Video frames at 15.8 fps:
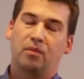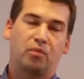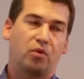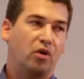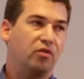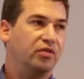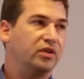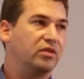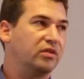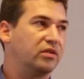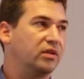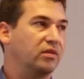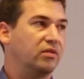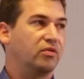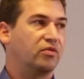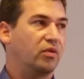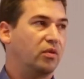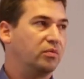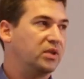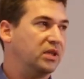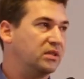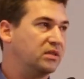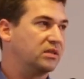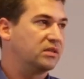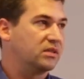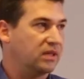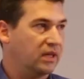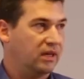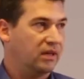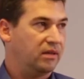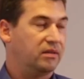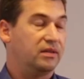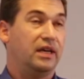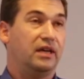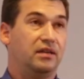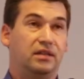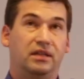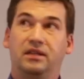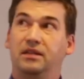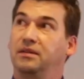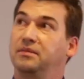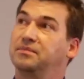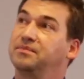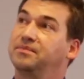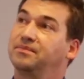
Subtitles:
profit from this technique.